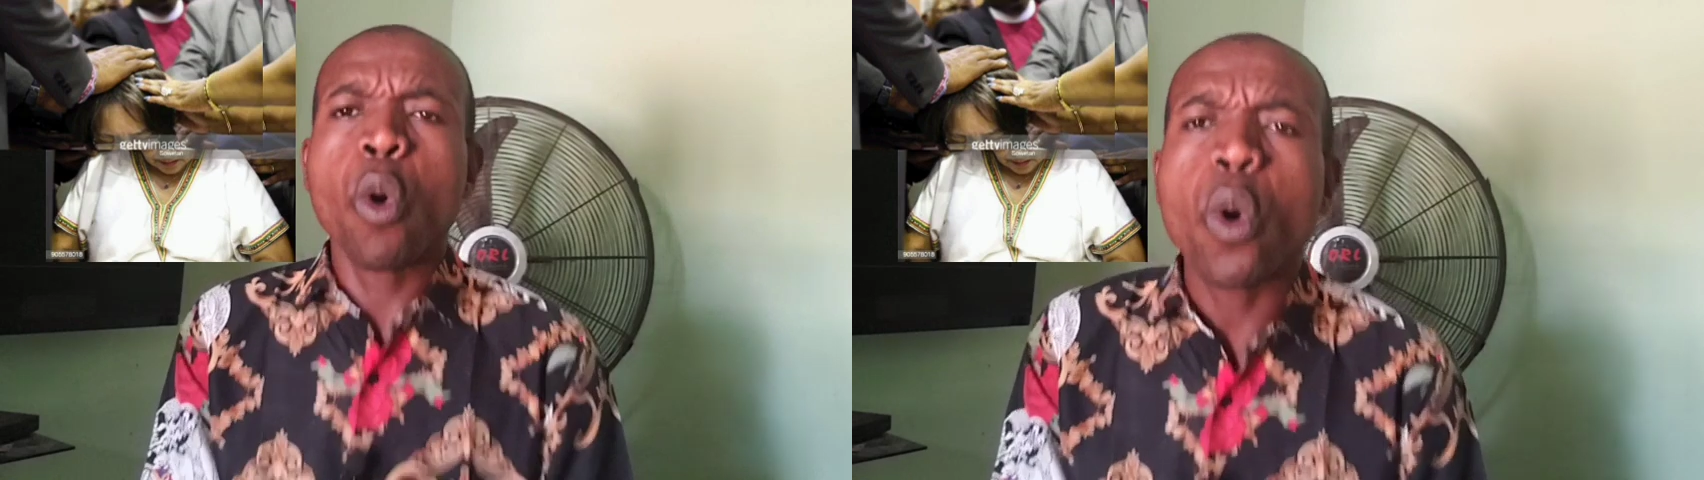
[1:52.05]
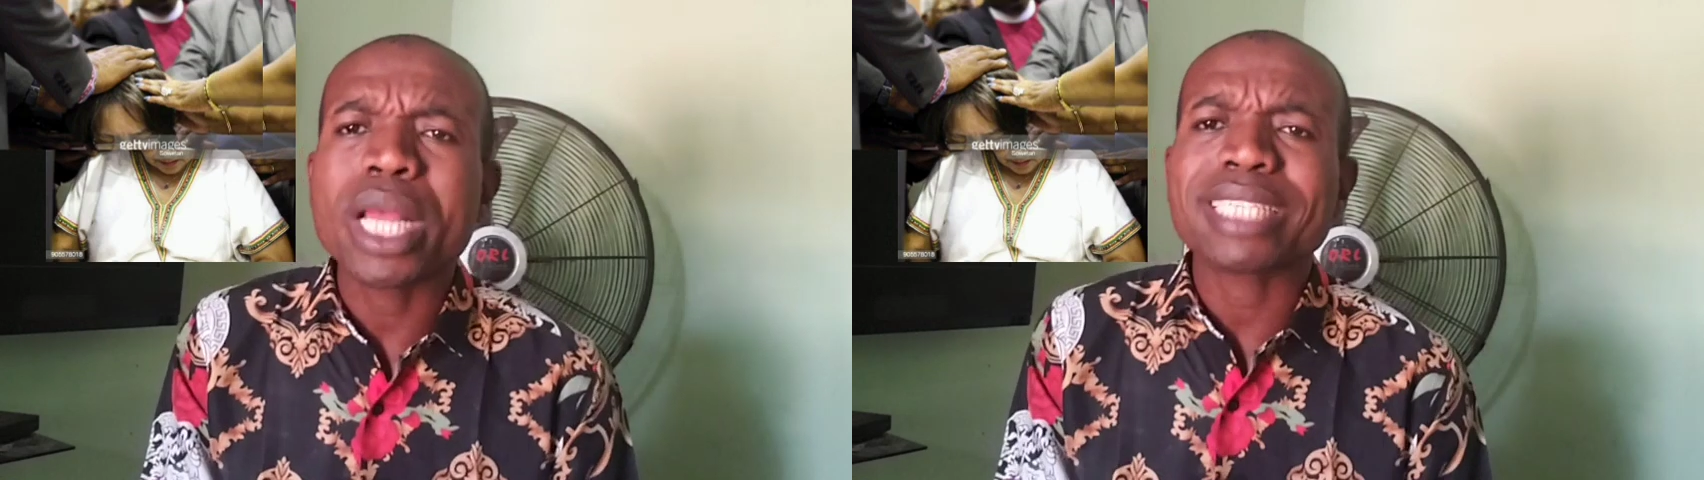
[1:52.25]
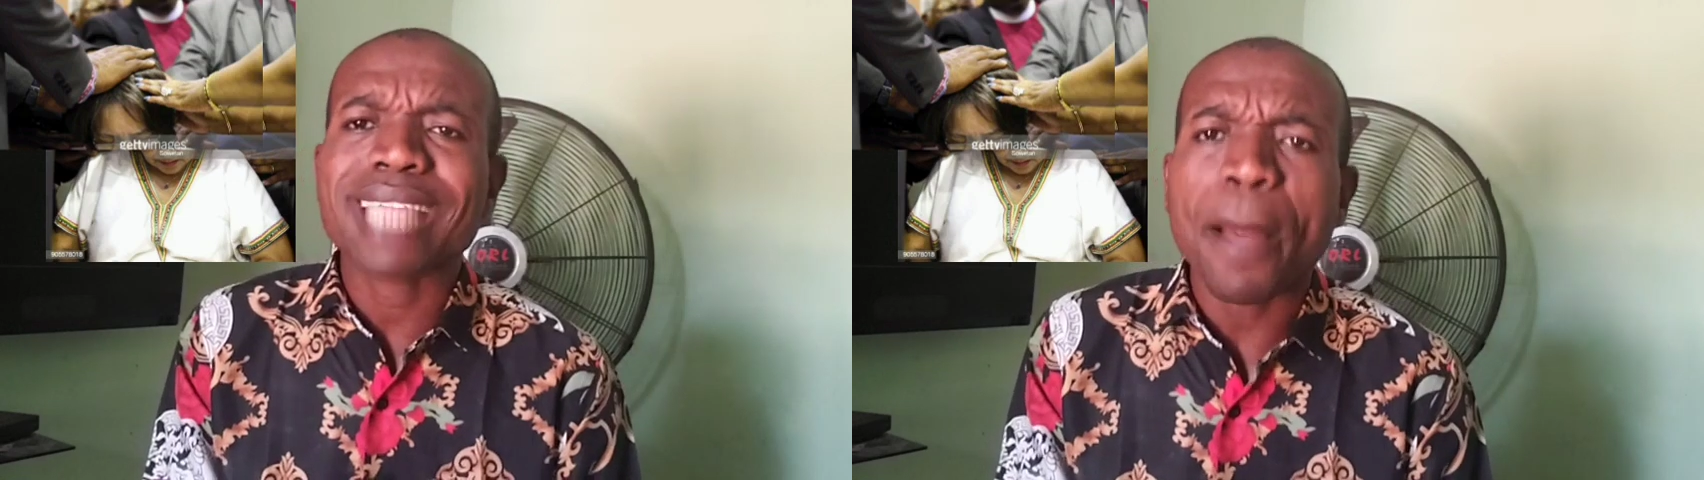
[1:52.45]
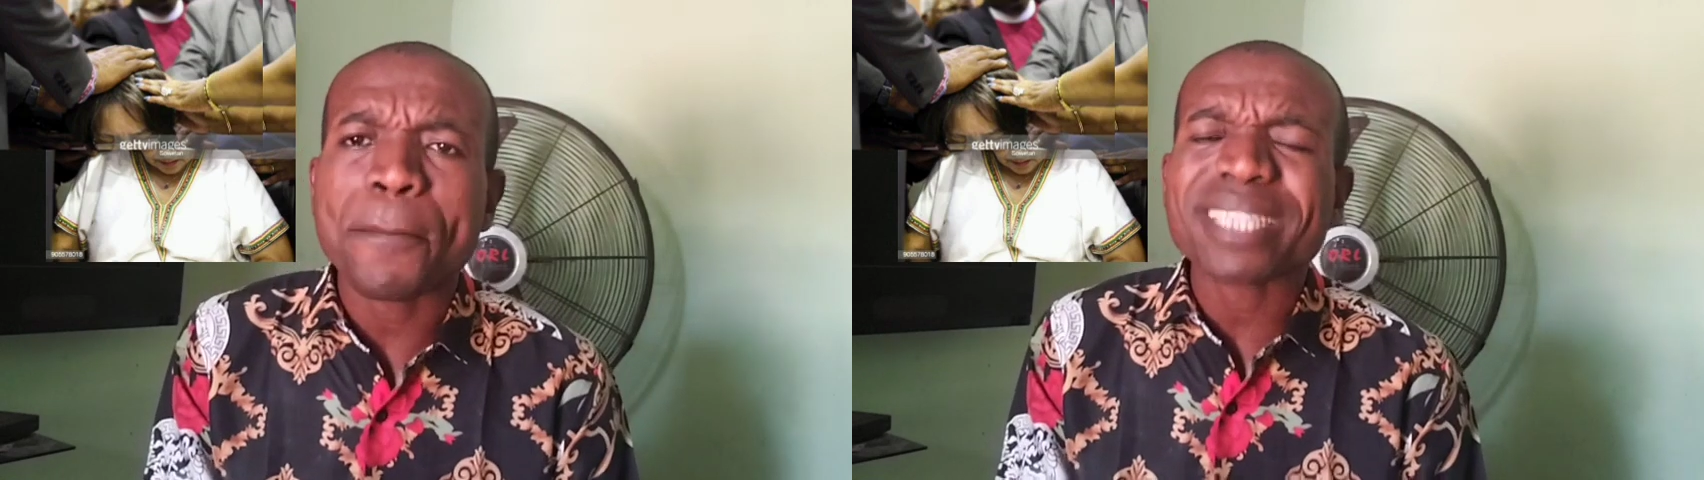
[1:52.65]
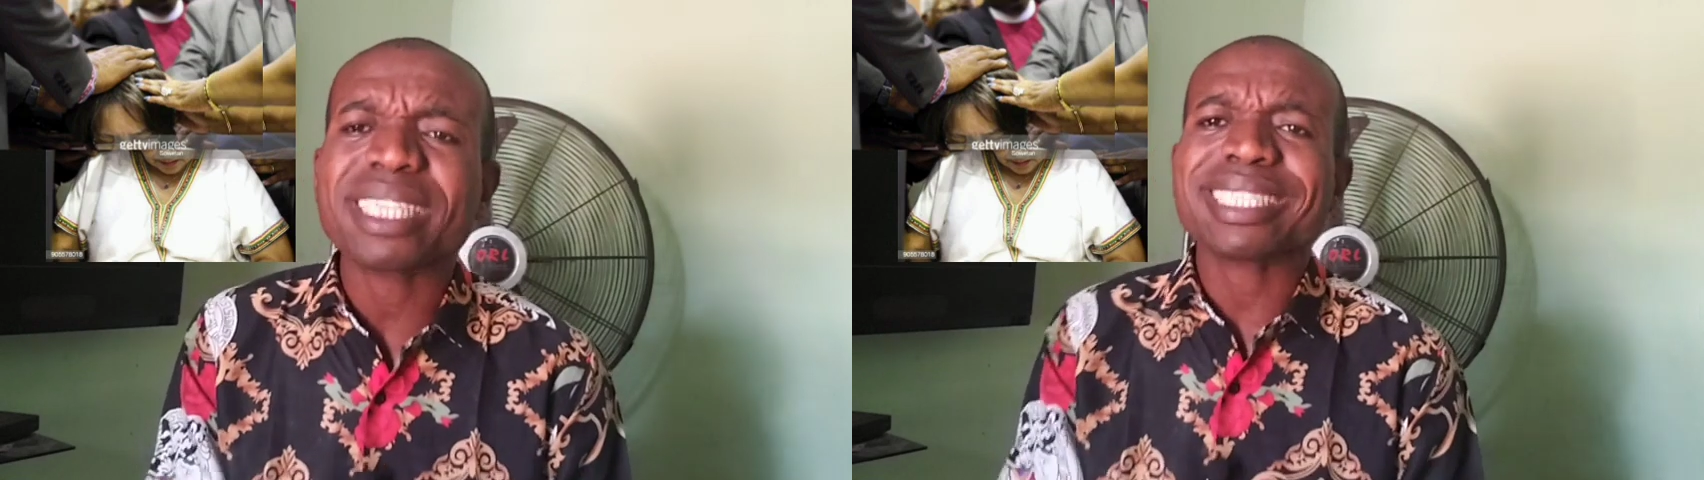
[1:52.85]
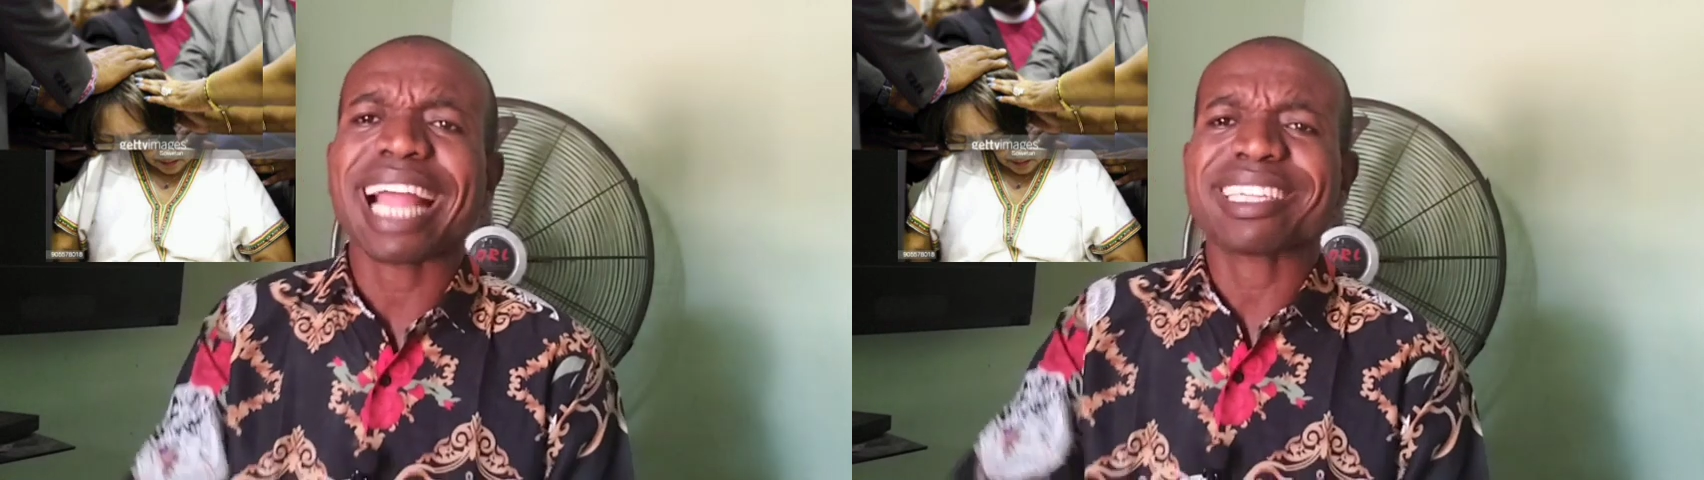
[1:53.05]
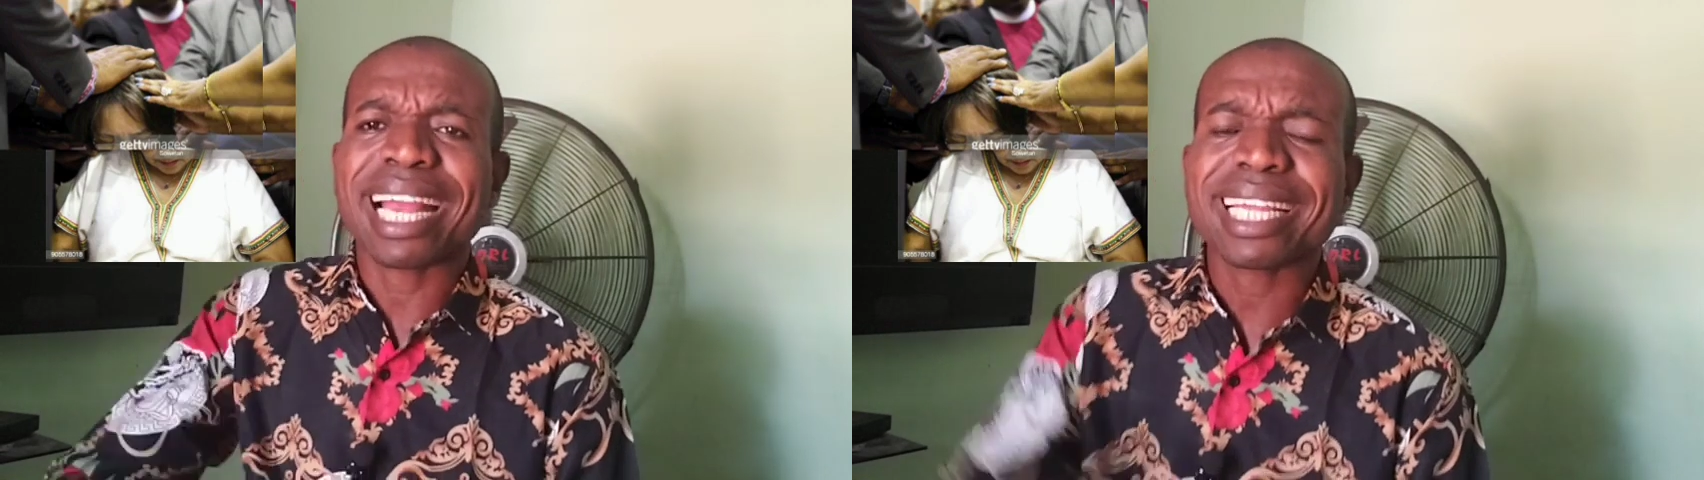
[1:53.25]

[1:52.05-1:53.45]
Who is that person that